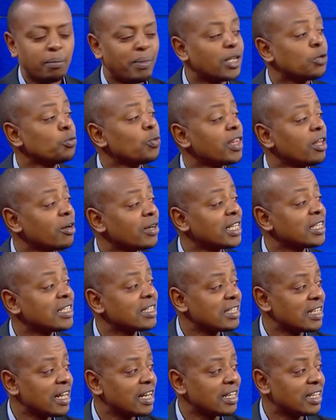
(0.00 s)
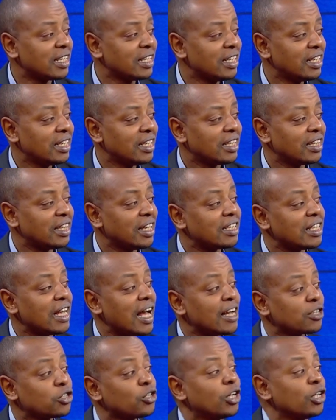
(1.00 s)
But without understanding that
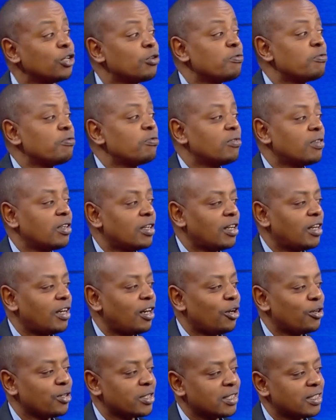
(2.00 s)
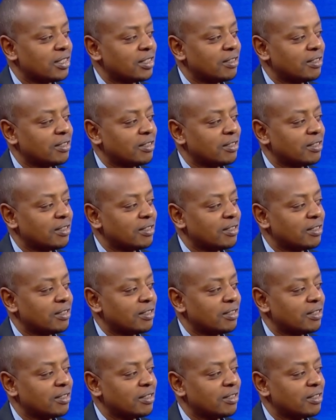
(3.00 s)
actually you've lost.